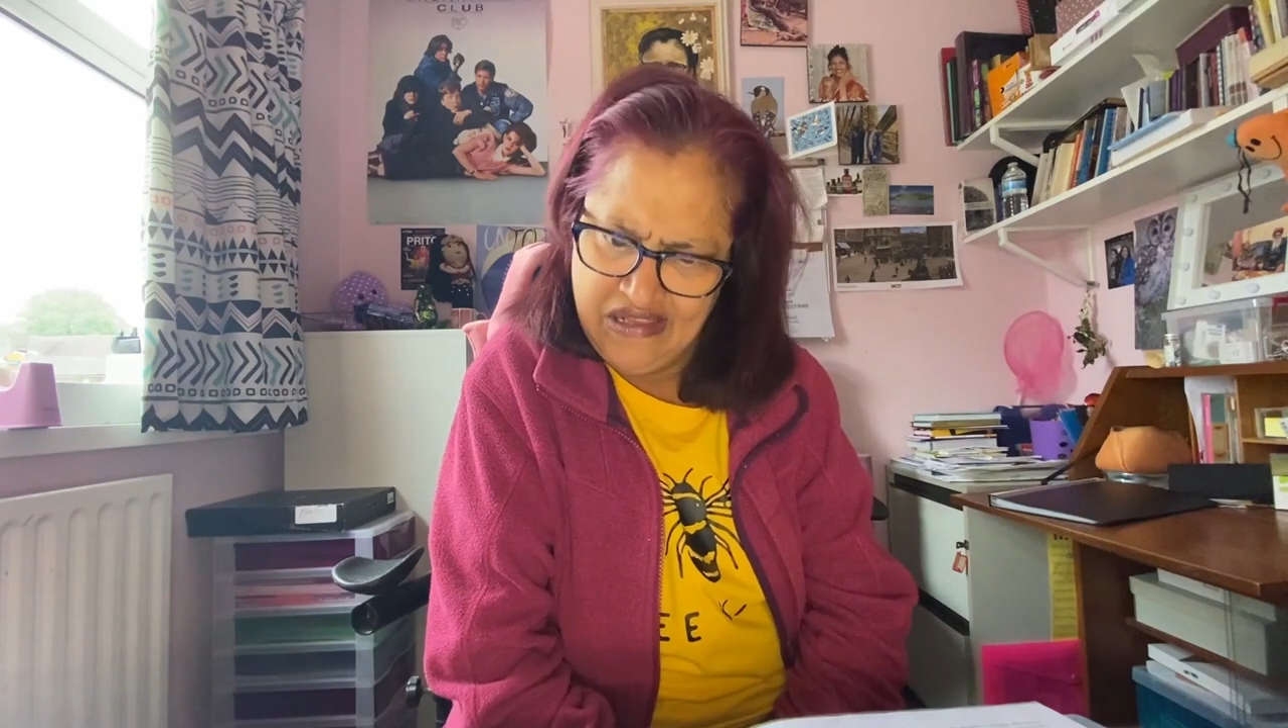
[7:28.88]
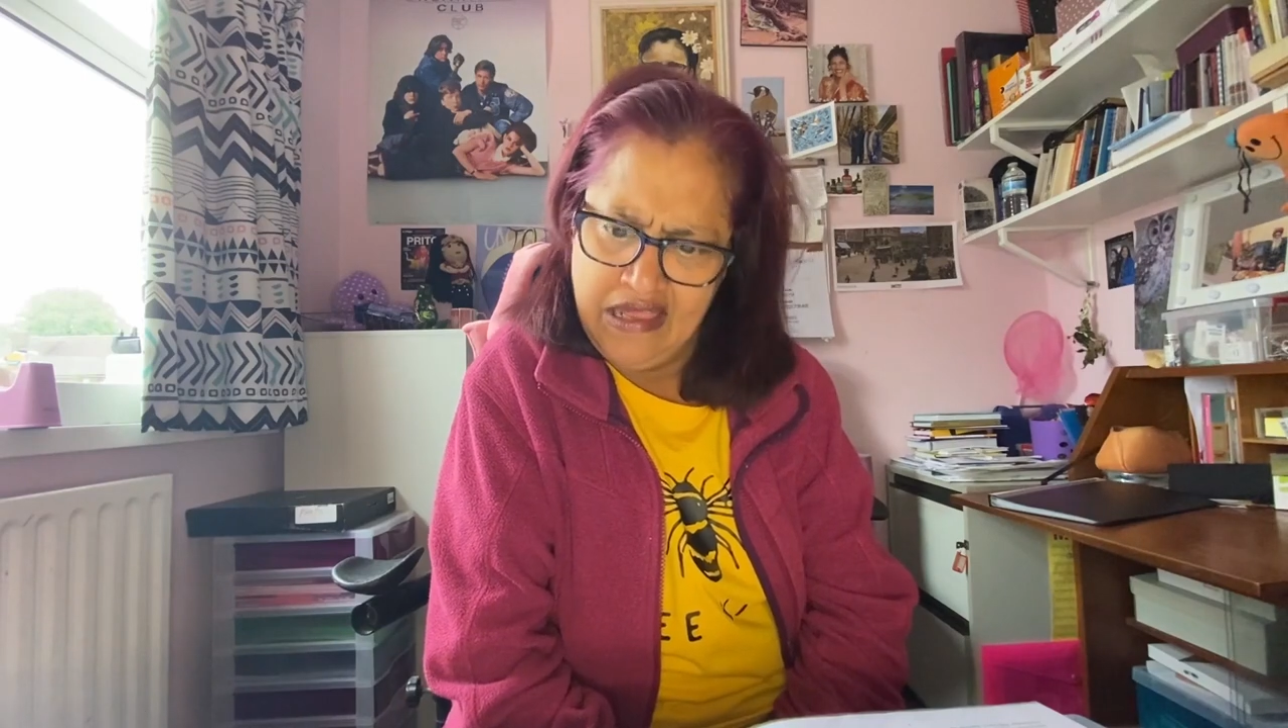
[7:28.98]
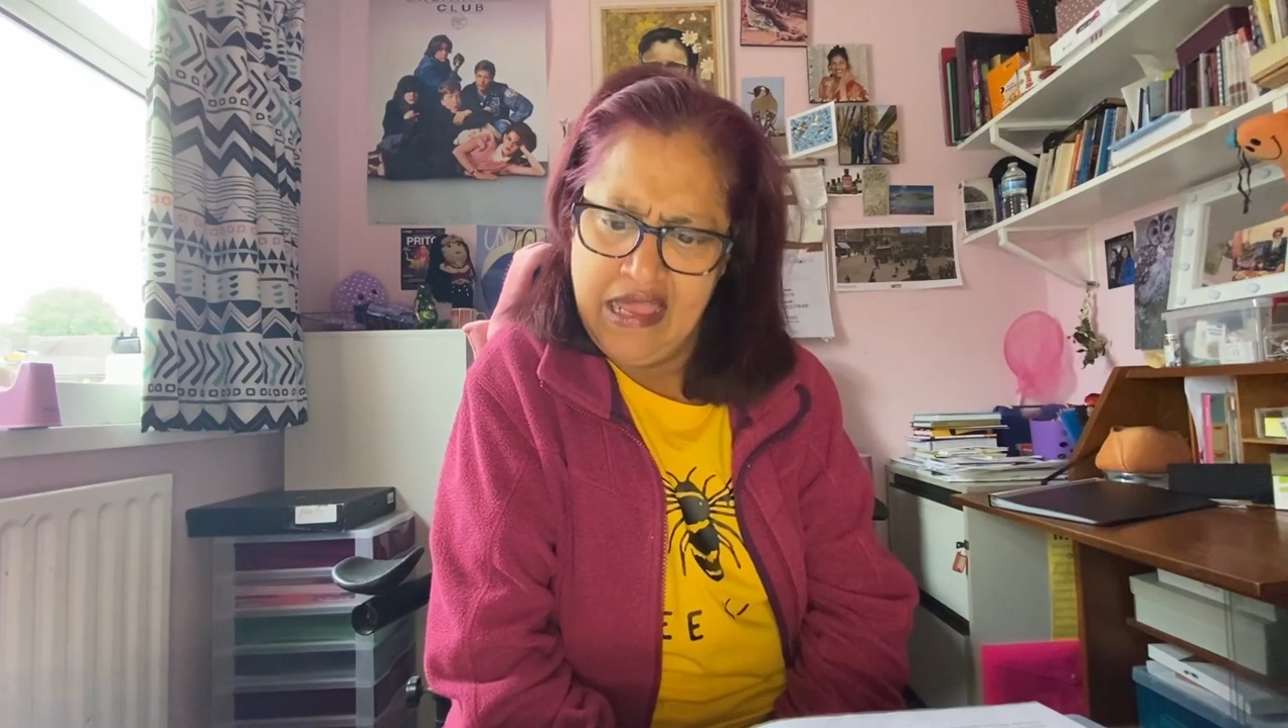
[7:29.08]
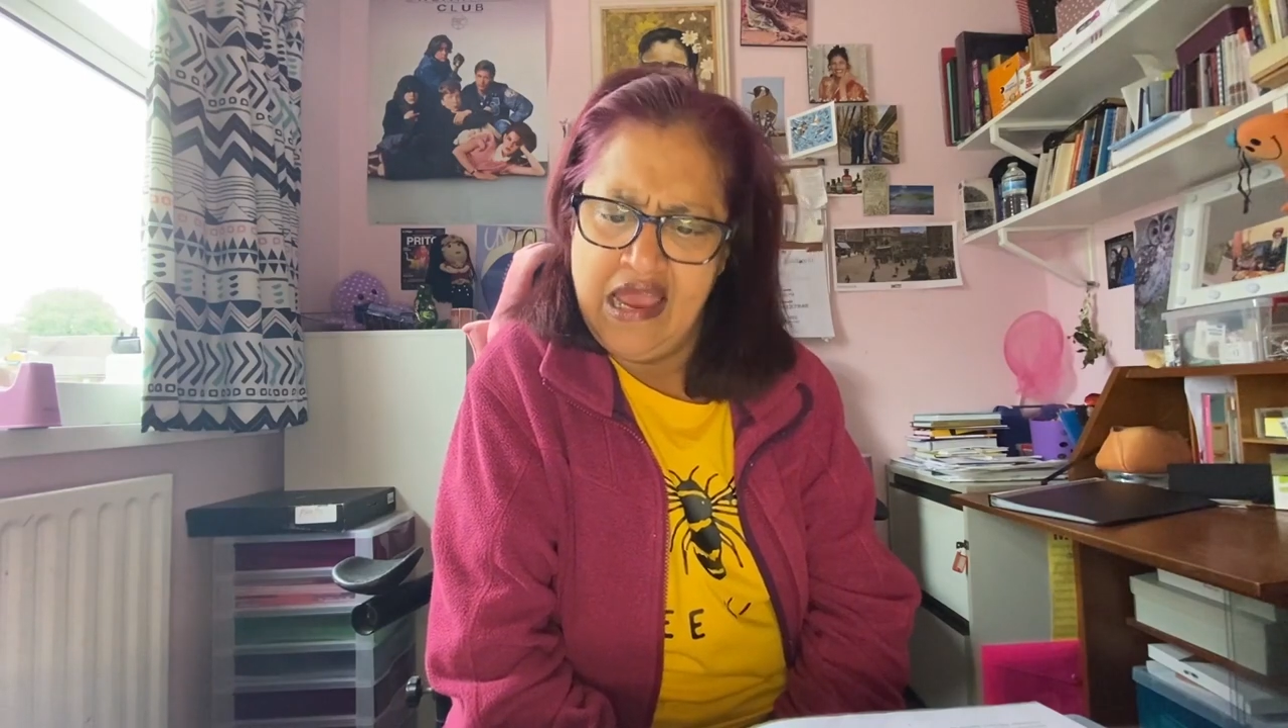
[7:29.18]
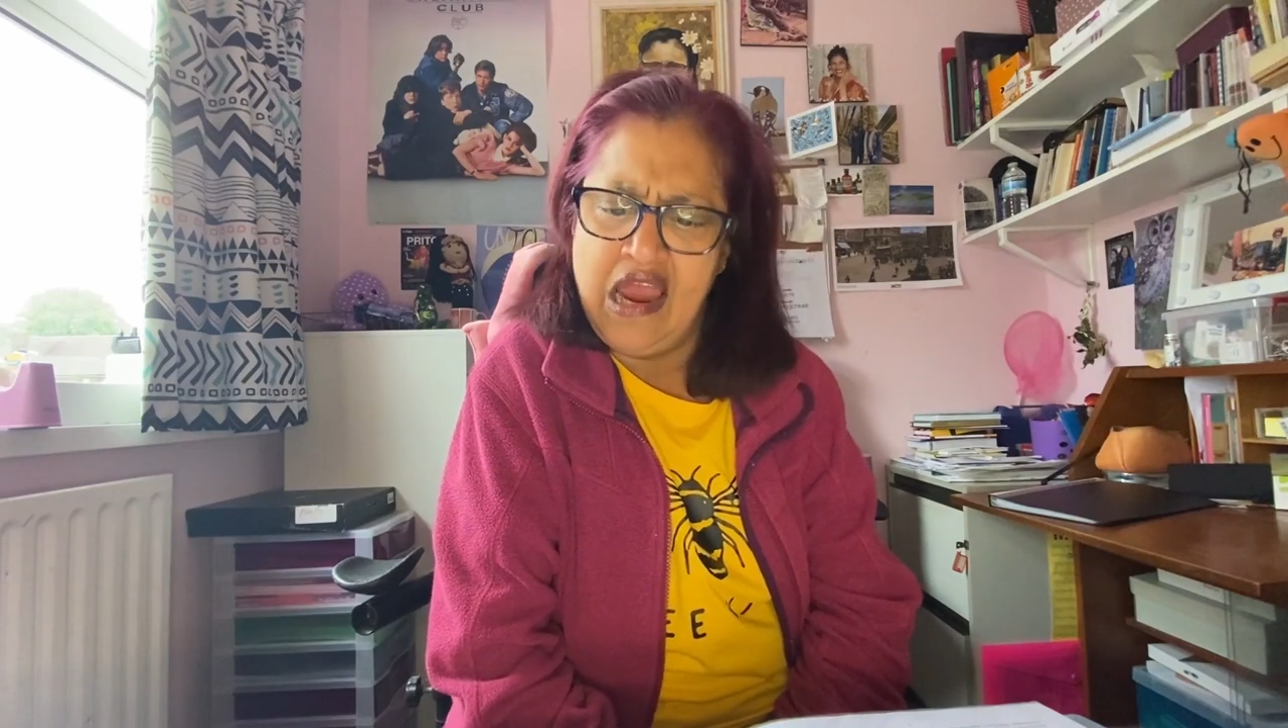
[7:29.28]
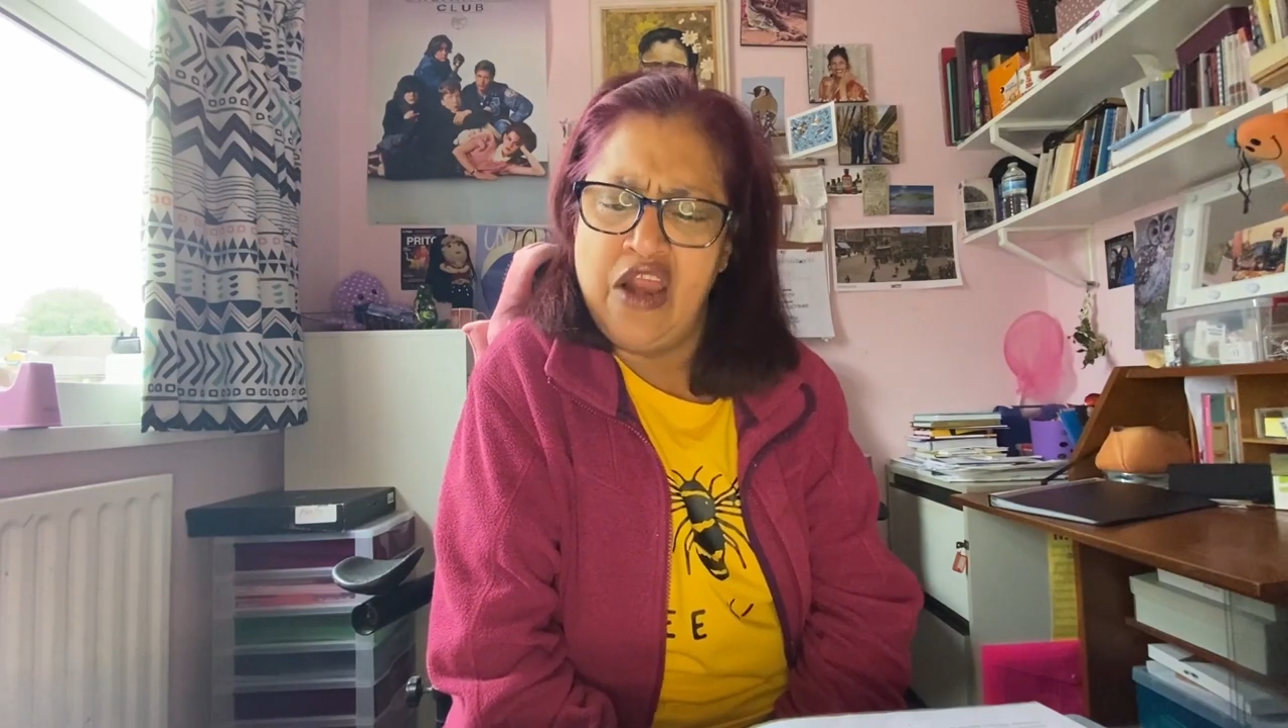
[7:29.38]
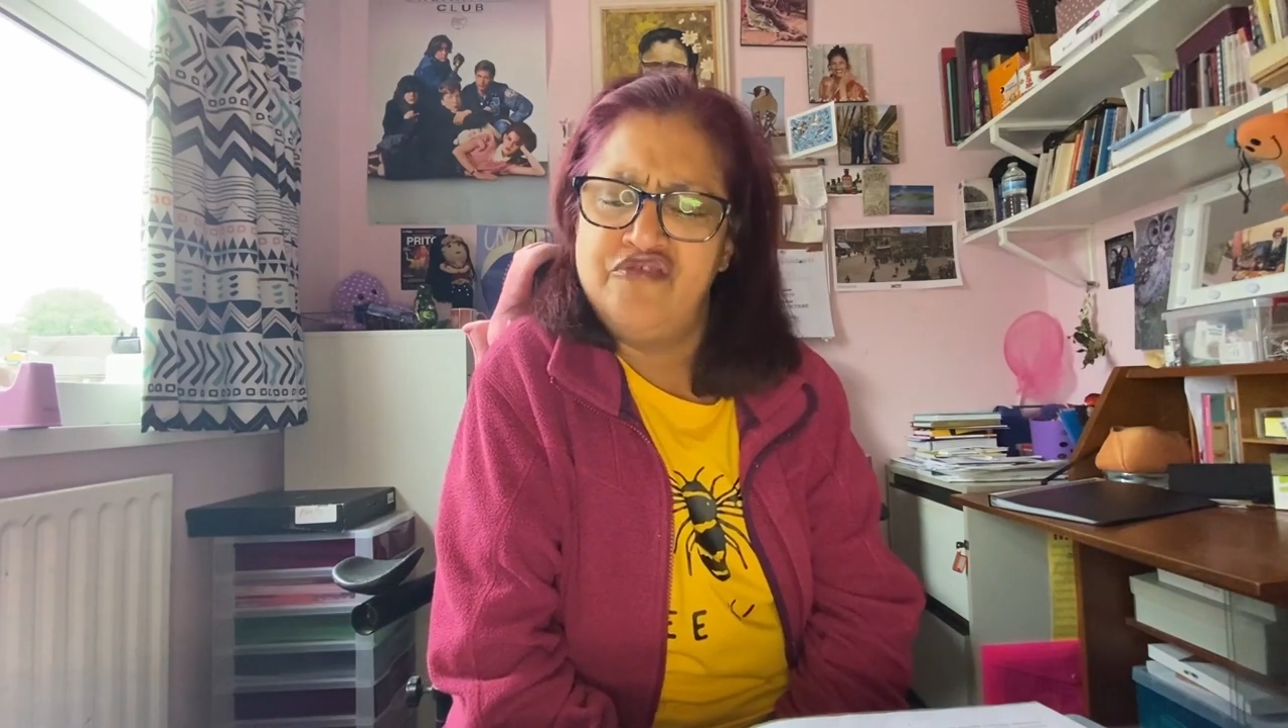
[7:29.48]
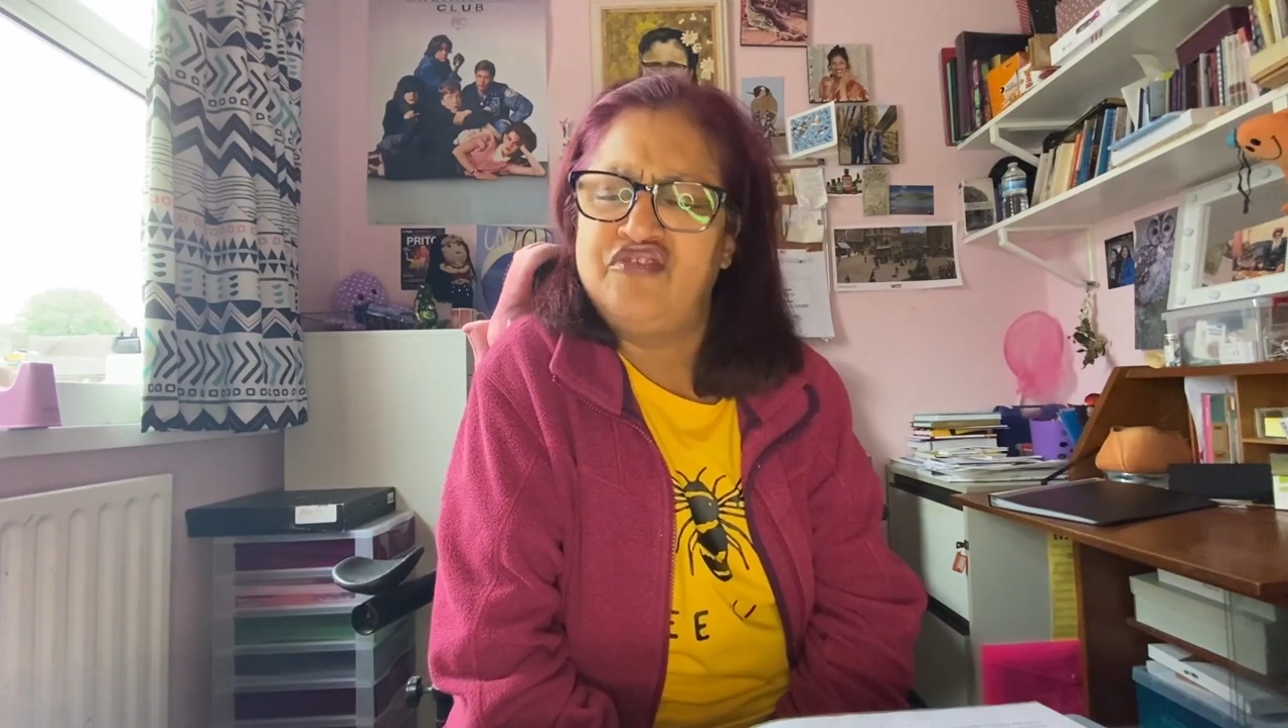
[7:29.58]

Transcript: and read